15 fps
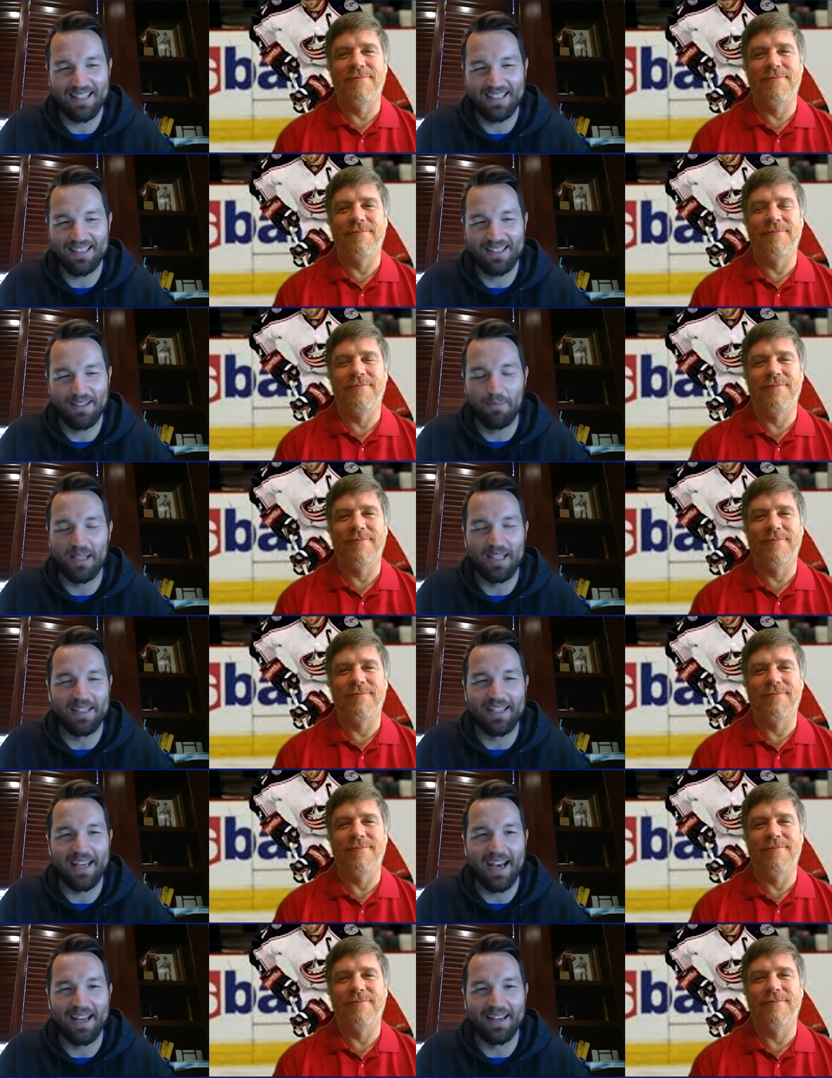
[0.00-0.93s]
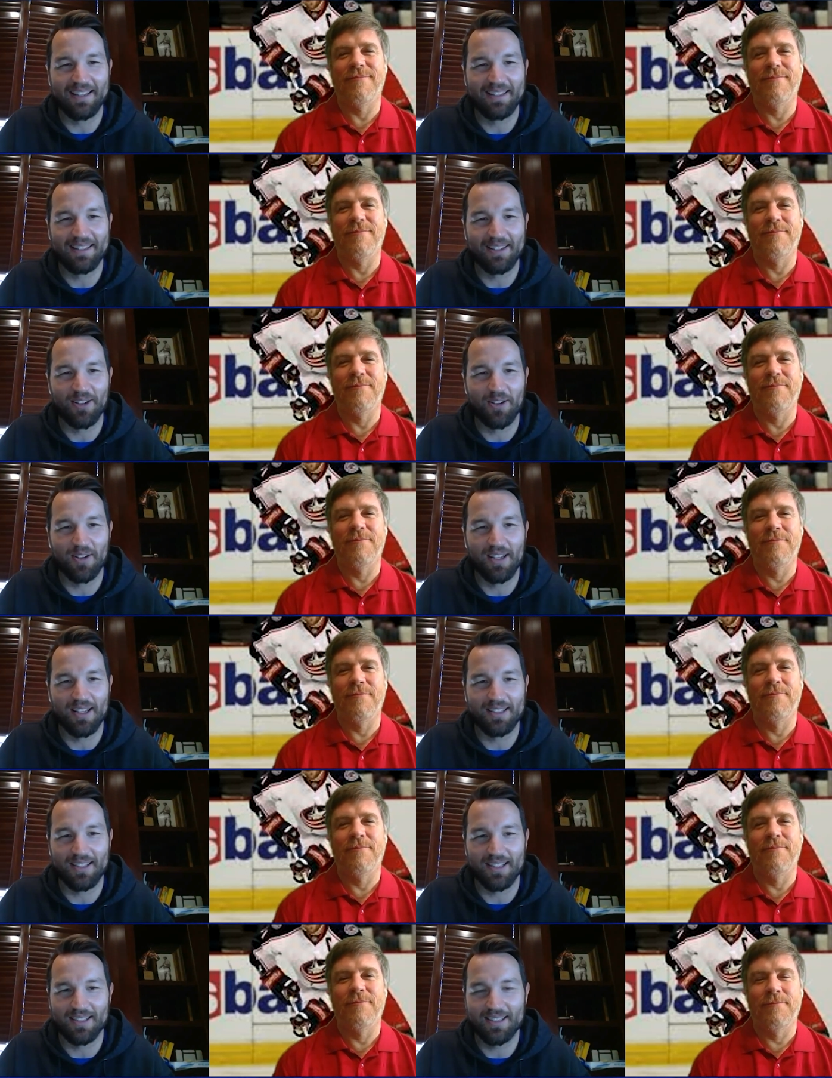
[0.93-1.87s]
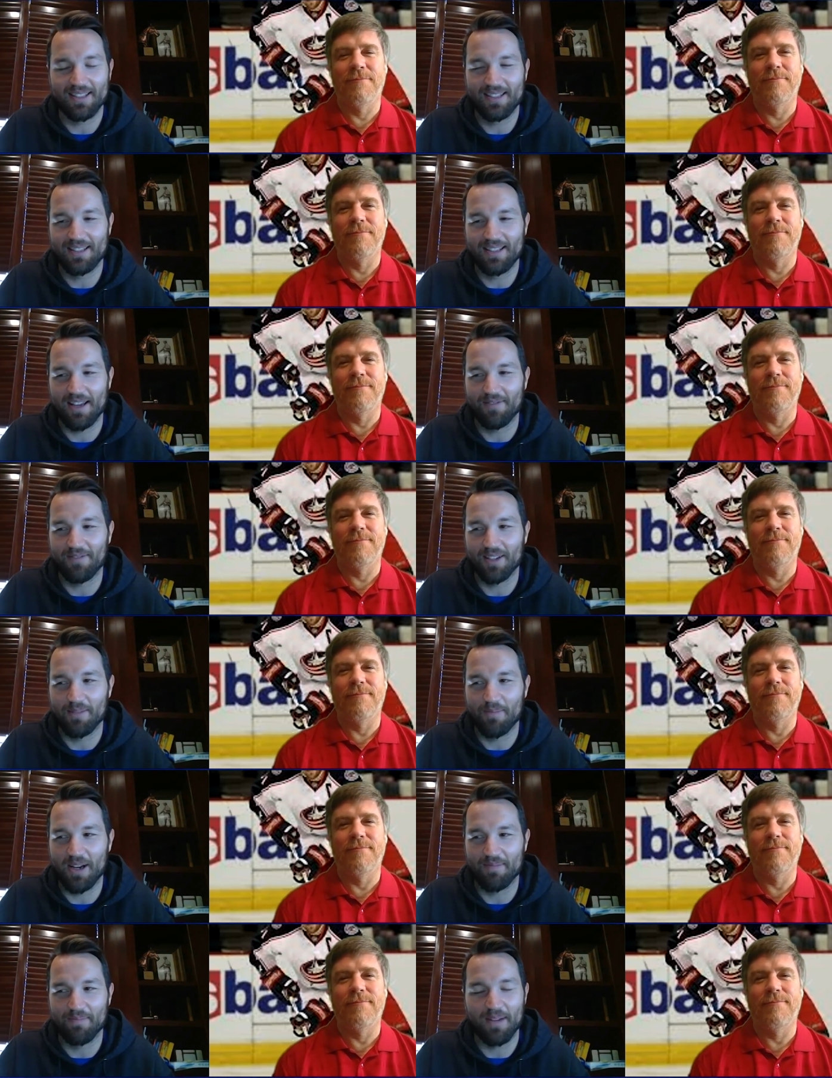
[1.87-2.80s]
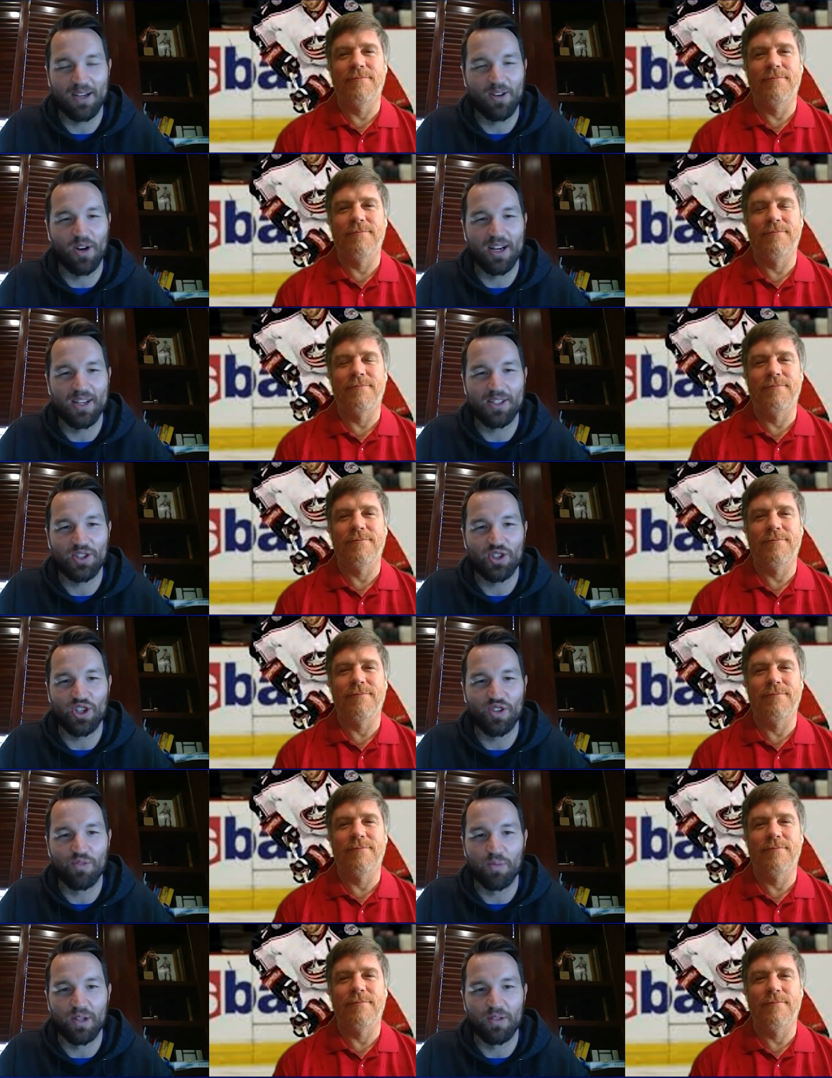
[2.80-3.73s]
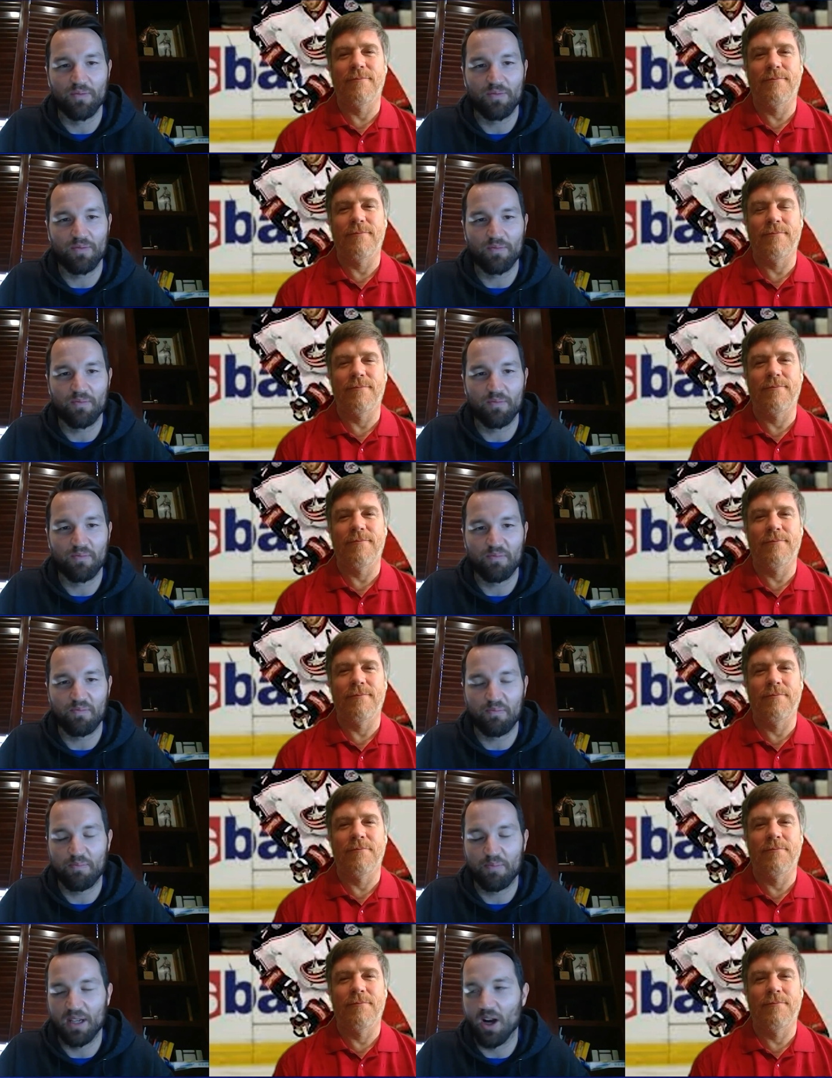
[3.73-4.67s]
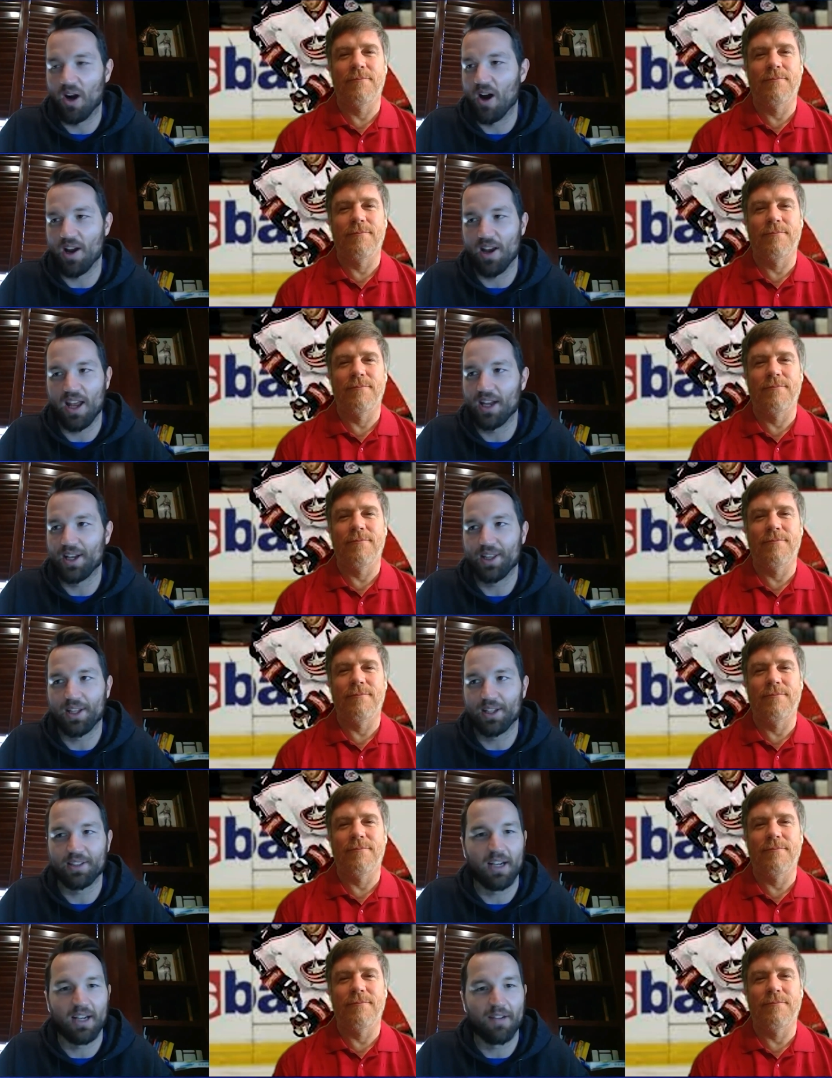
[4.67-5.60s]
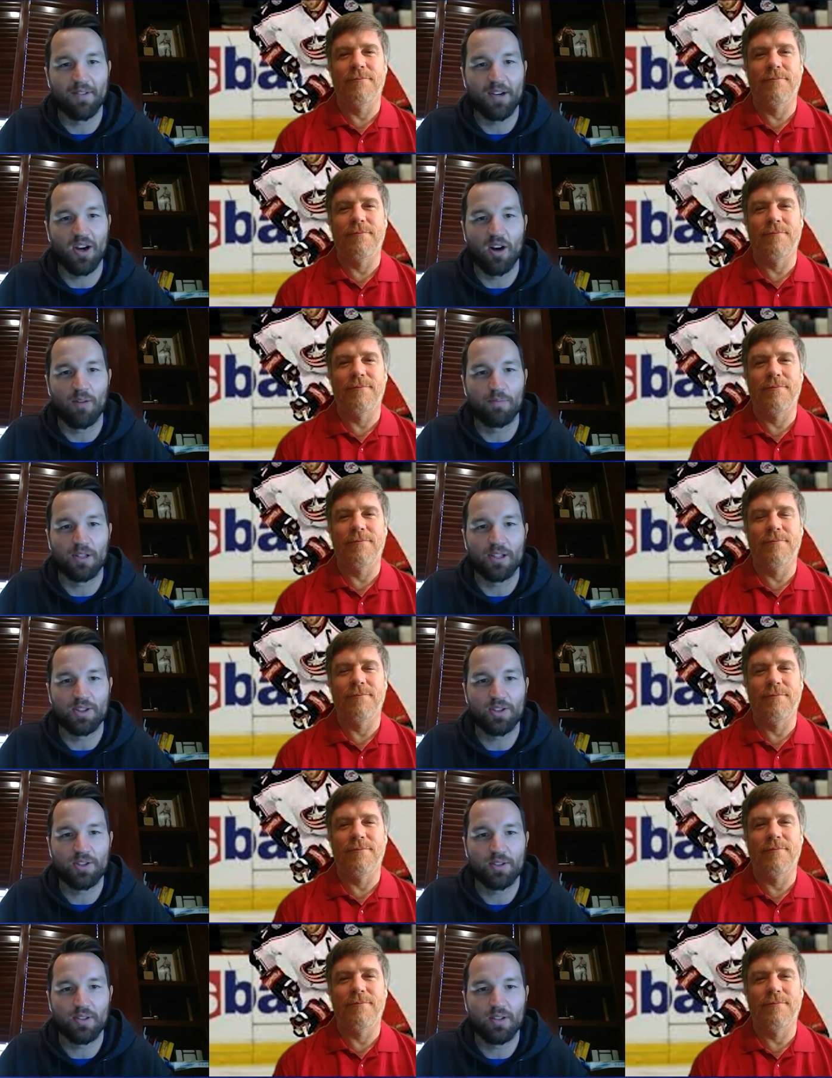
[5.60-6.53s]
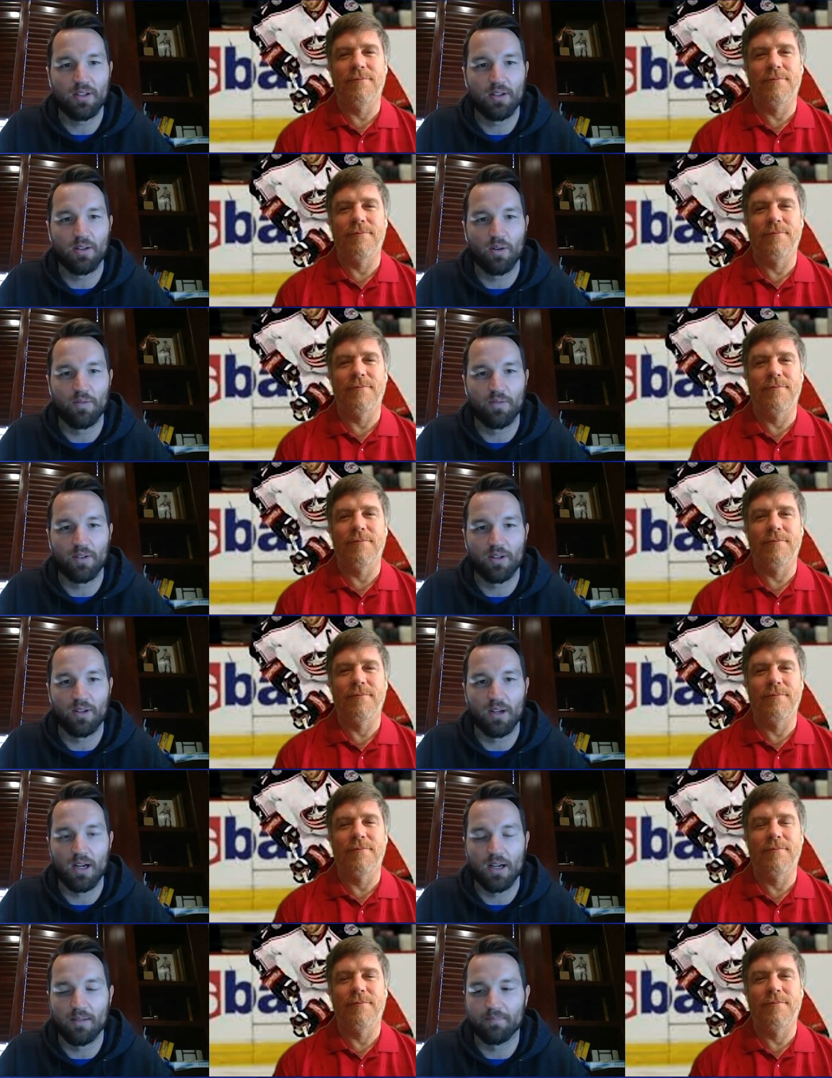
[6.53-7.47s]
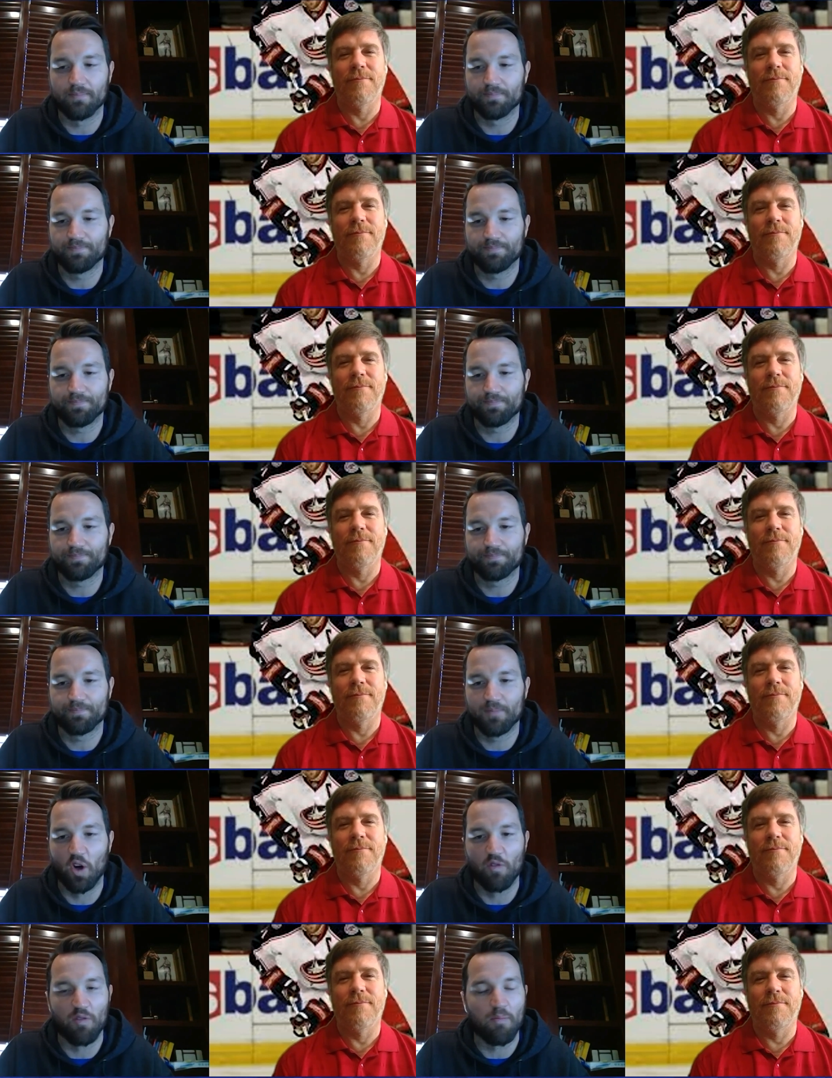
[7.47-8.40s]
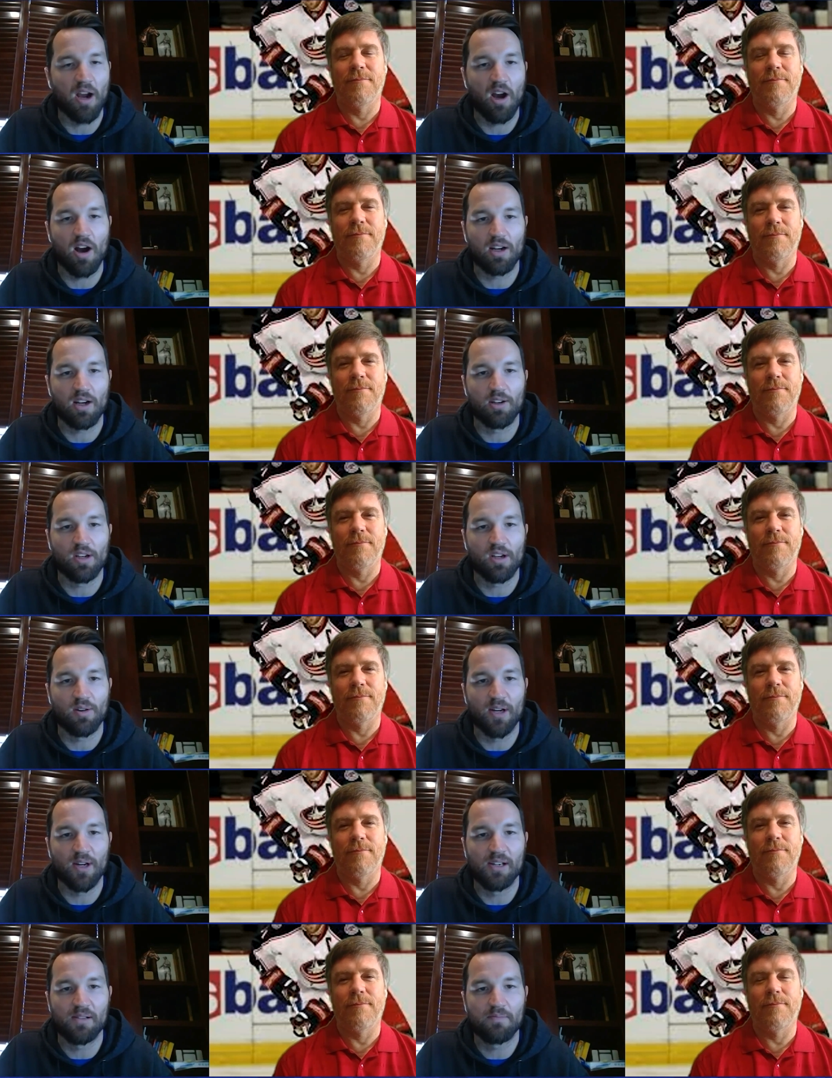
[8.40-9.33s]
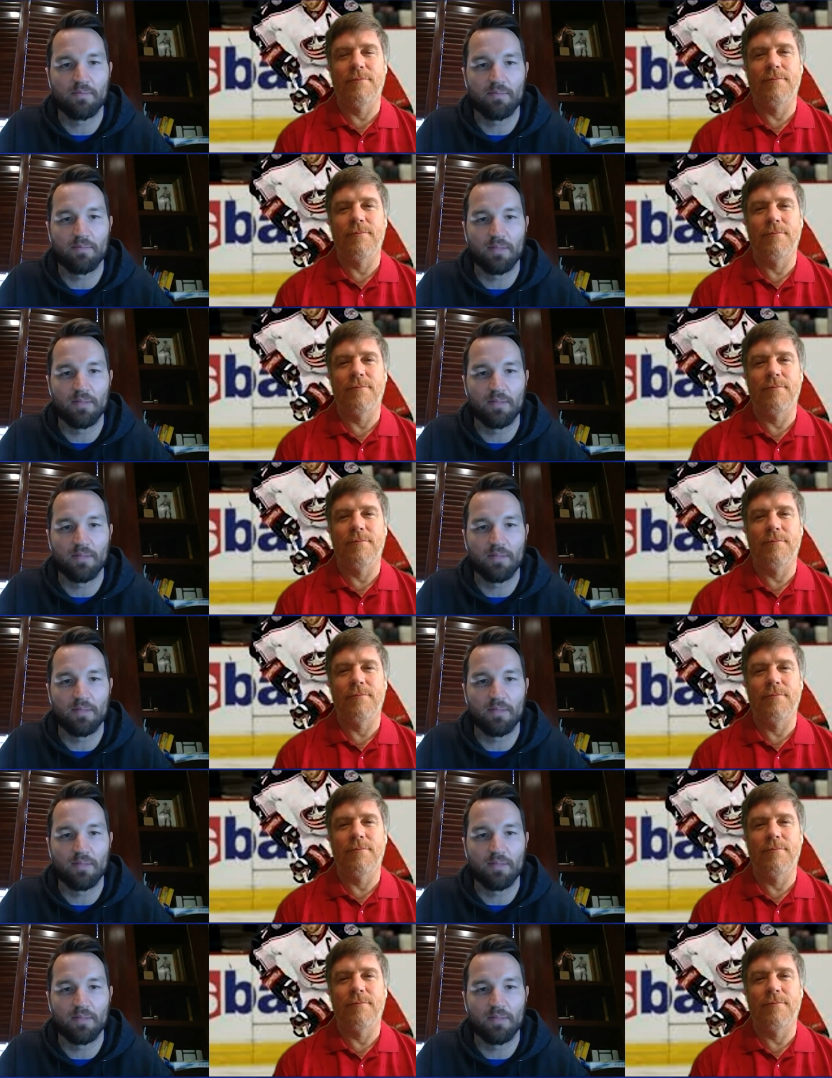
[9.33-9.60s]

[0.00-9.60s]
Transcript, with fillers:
Speaker 1: to be a dad. You know it, it's definitely my my greatest achievement beyond anything that I've accomplished over um, over my hockey career.